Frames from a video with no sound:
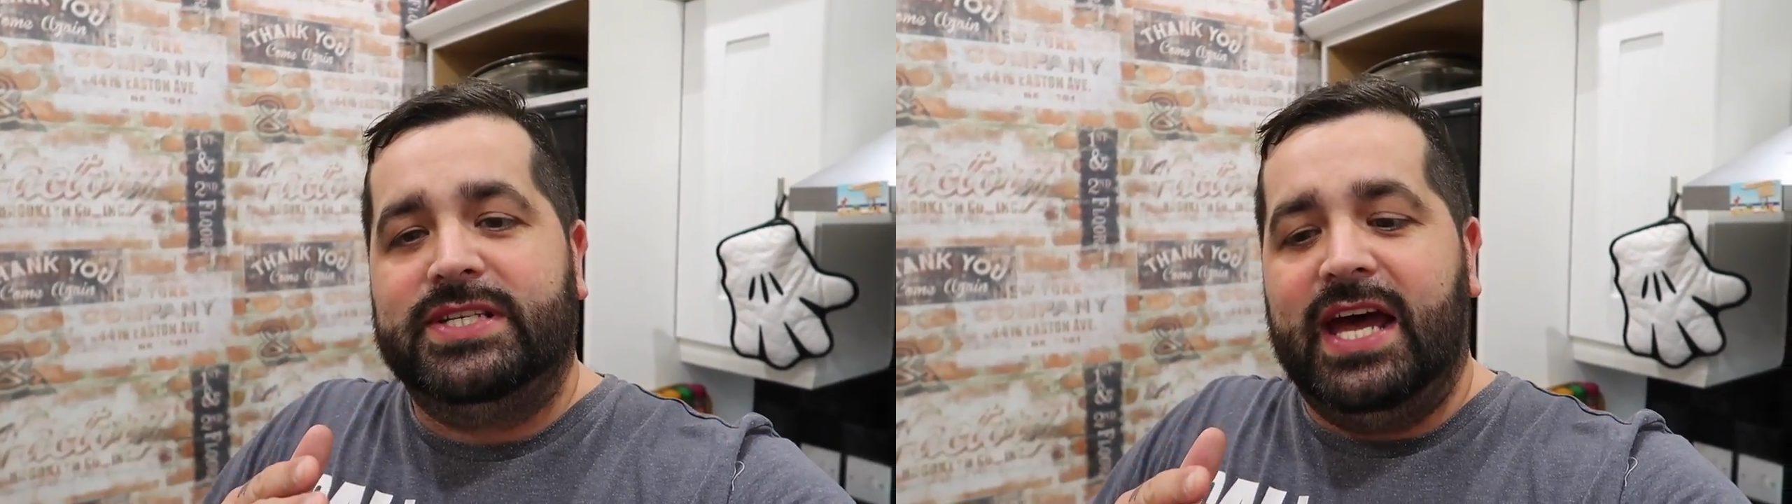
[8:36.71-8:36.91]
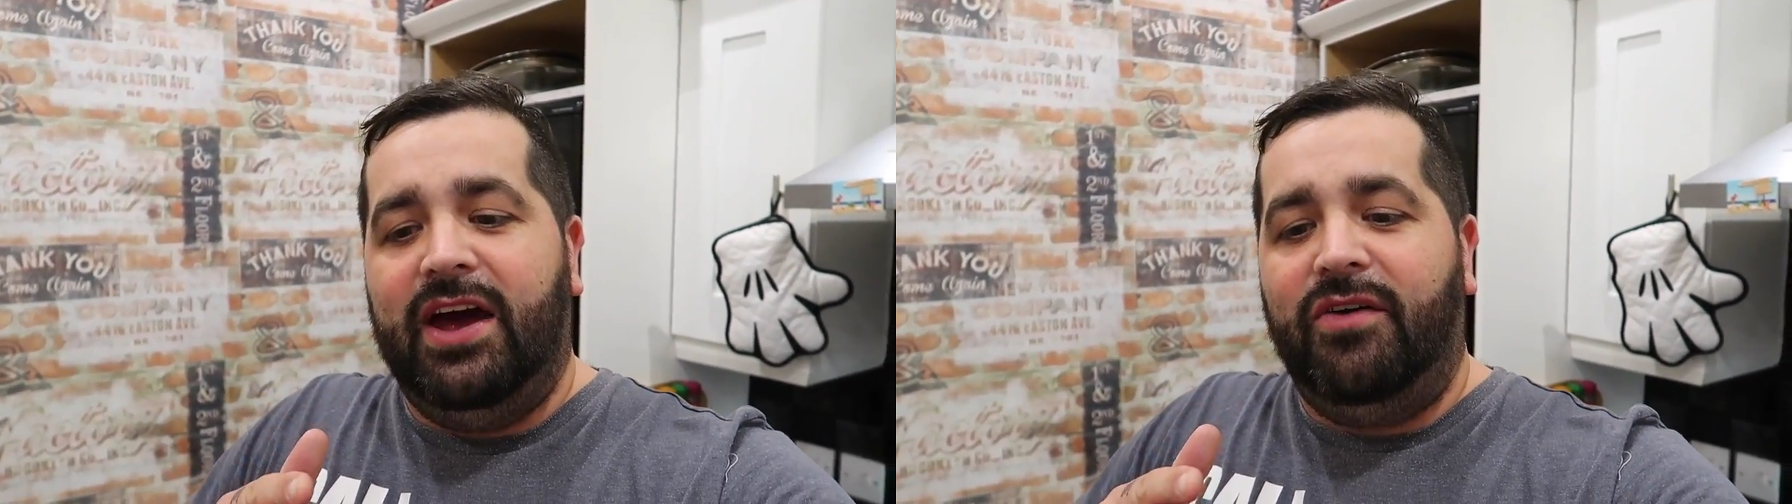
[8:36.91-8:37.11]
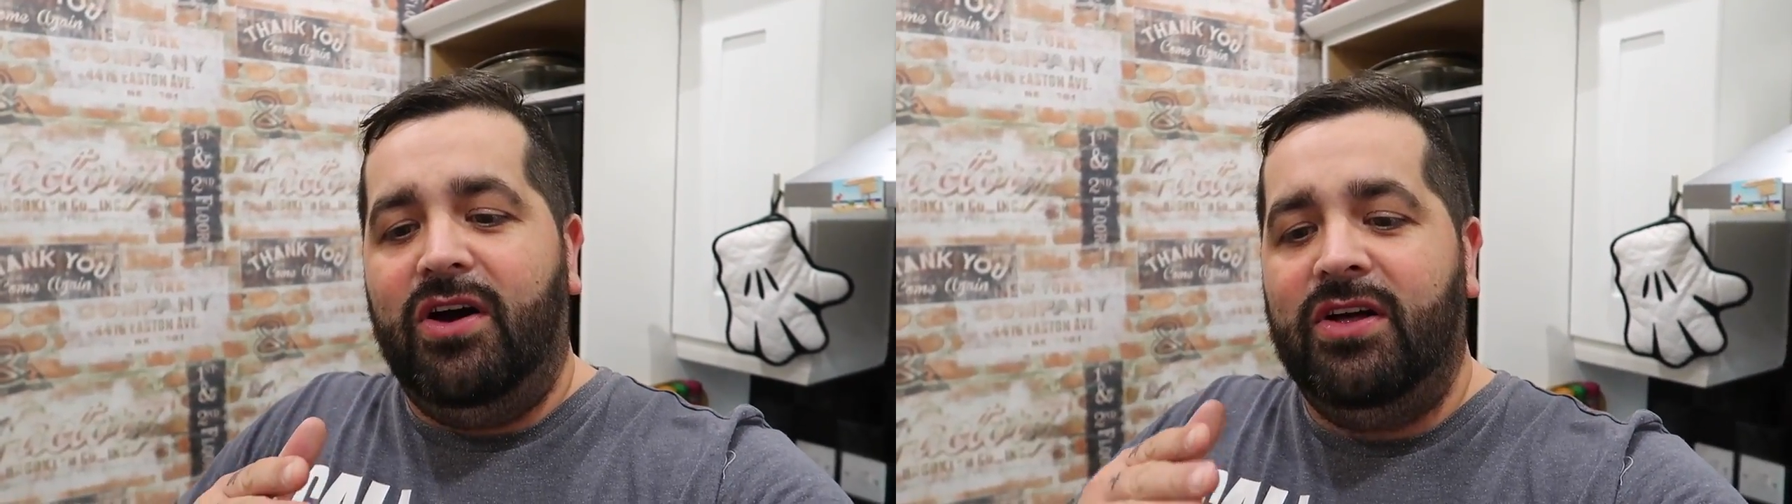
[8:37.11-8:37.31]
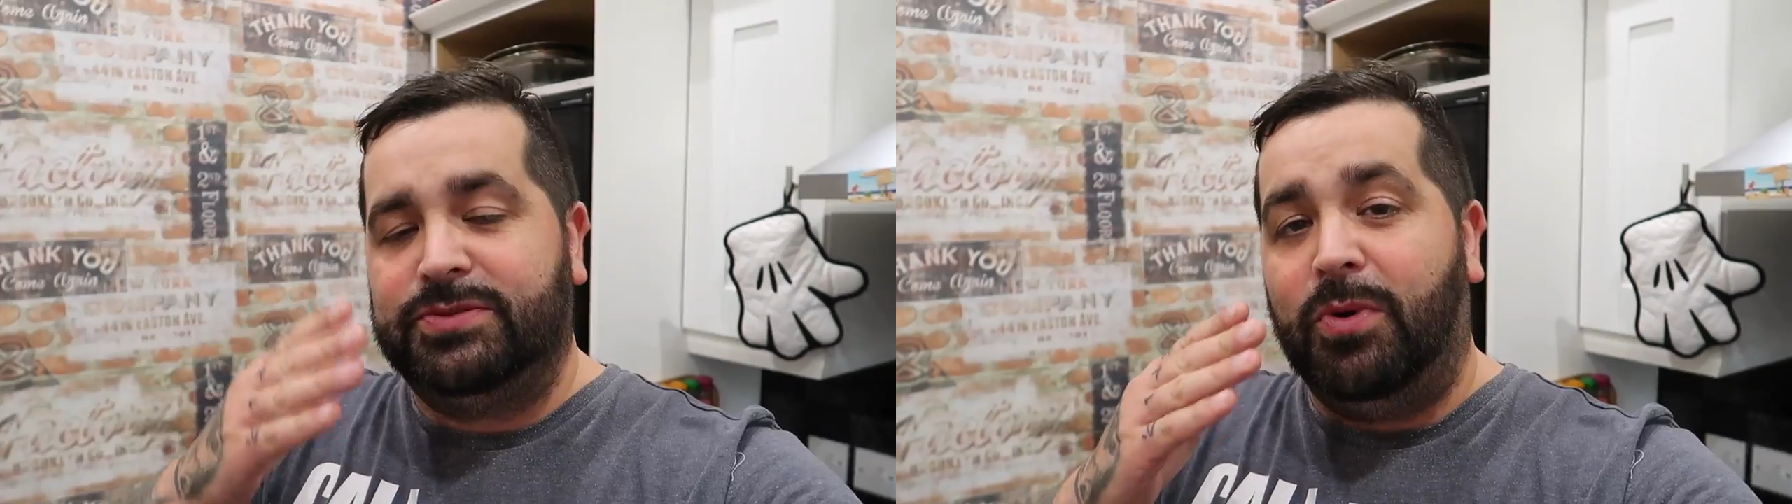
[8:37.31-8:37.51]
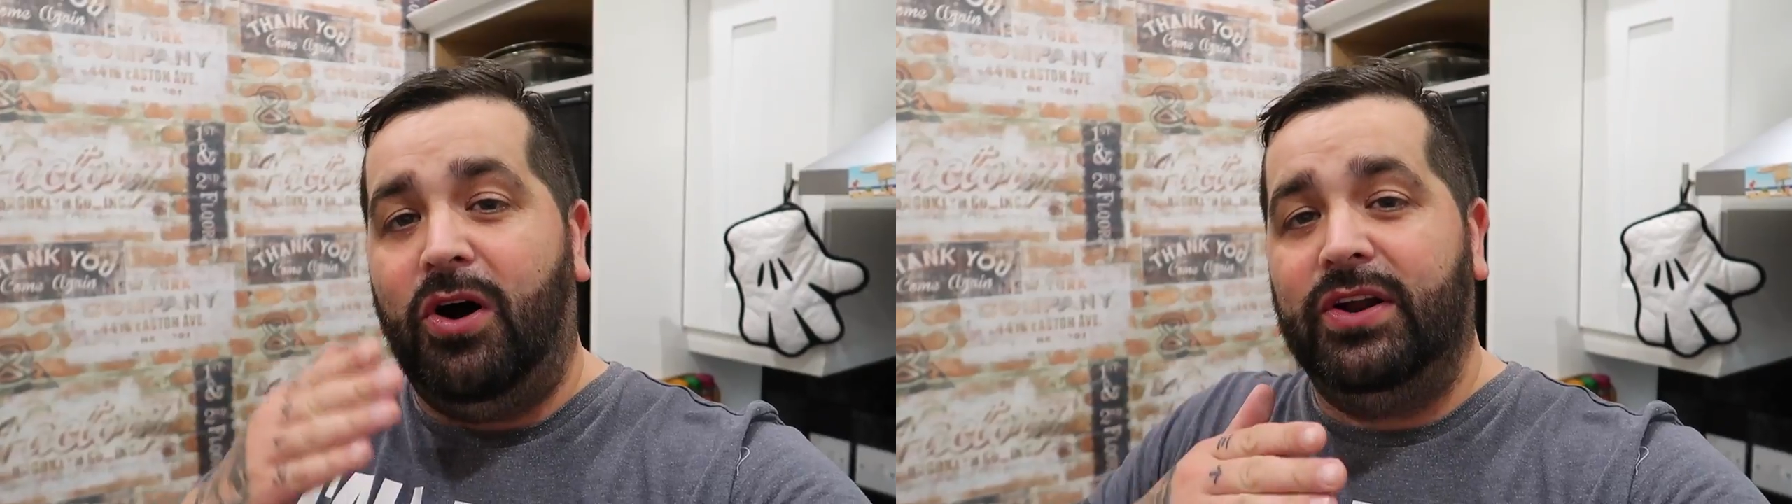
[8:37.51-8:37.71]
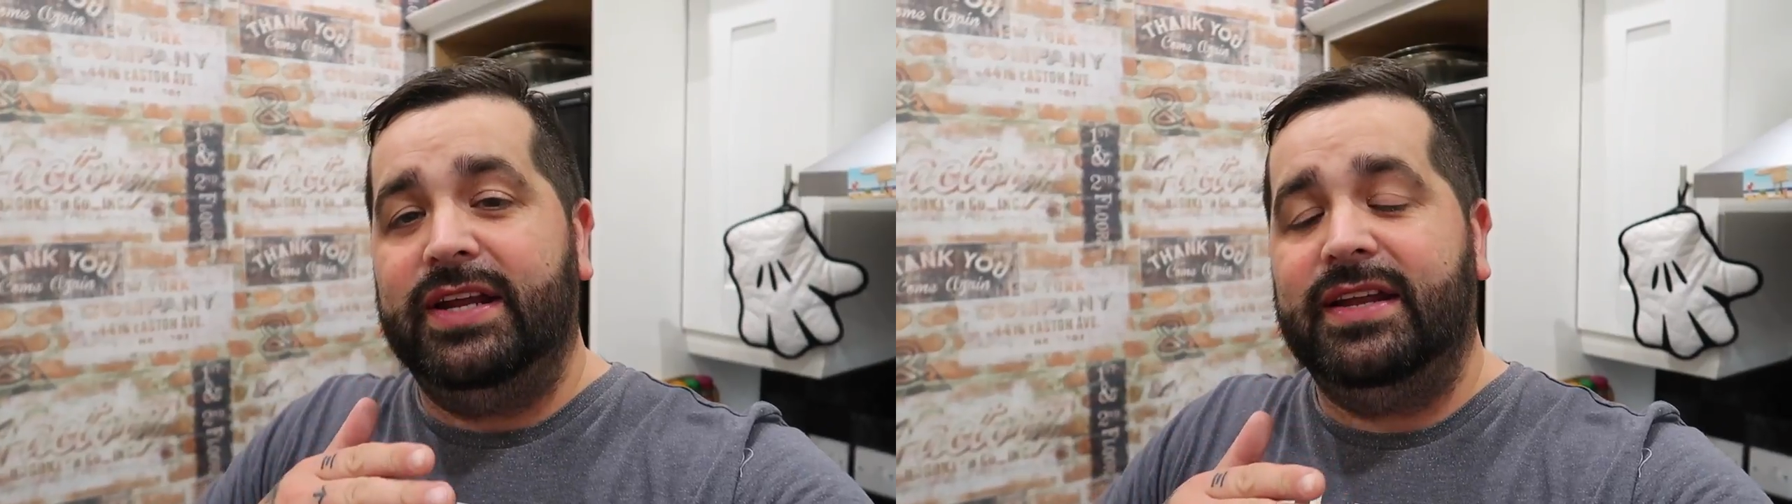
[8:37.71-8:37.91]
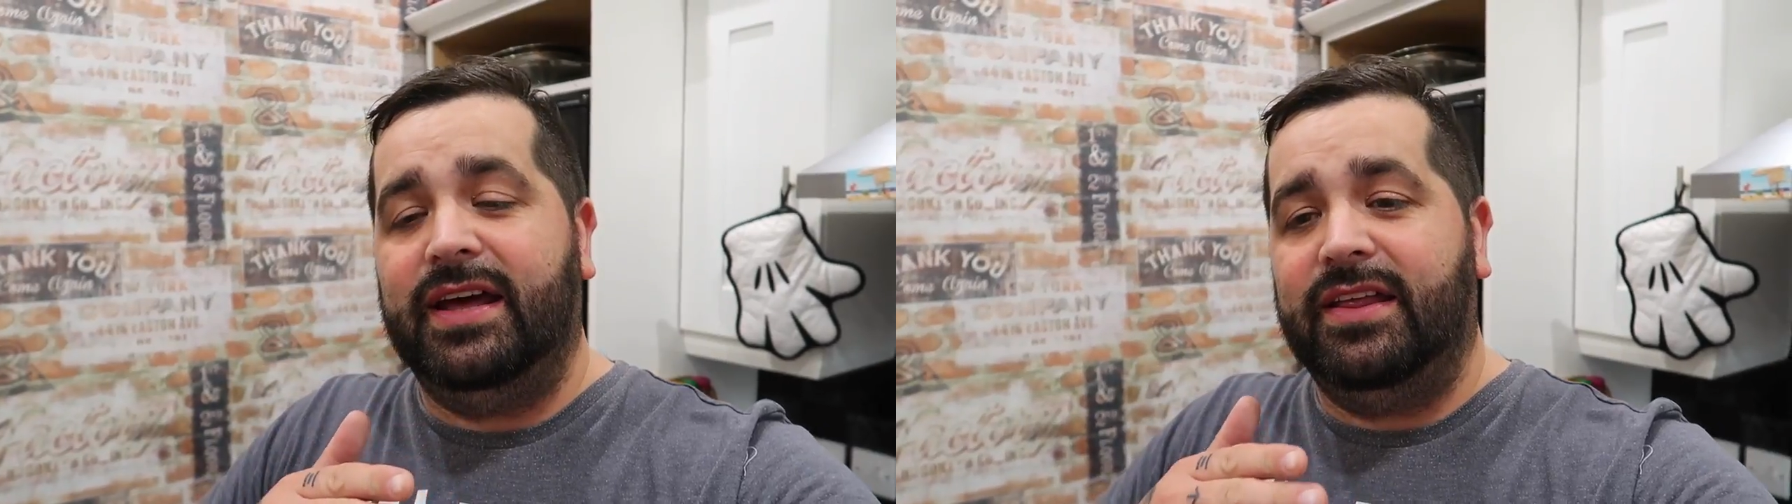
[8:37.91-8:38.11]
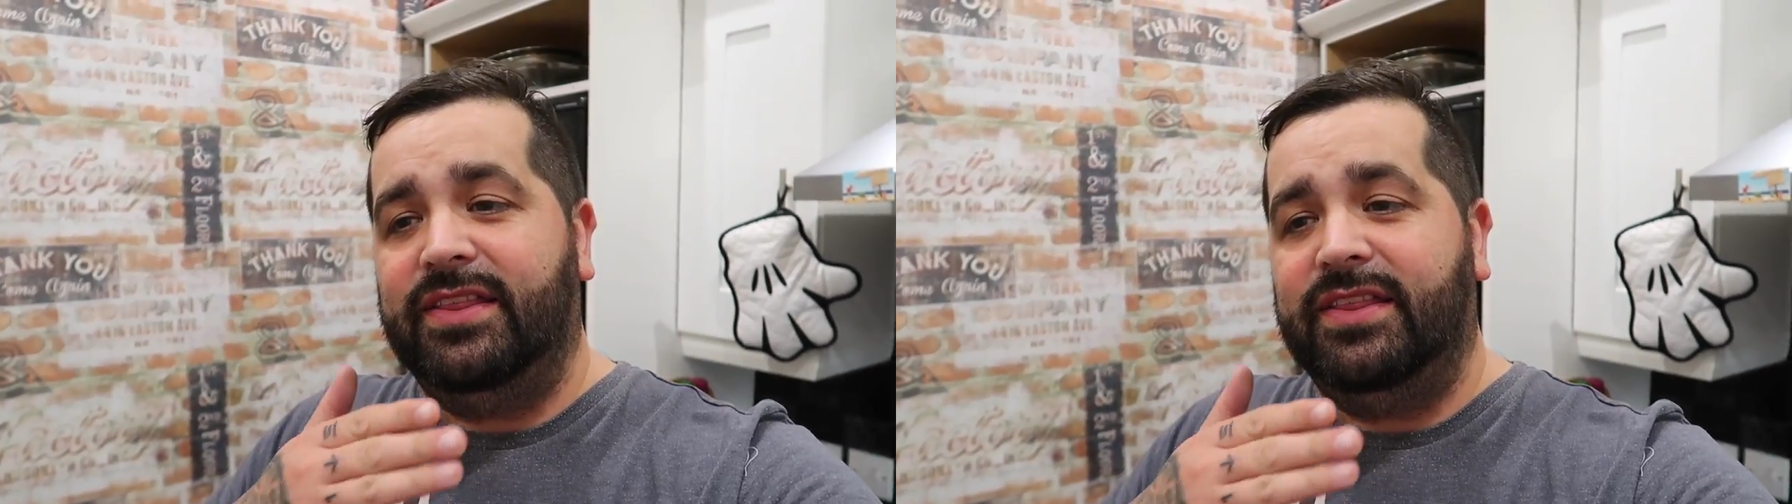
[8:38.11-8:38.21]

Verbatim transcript: Sarah this morning.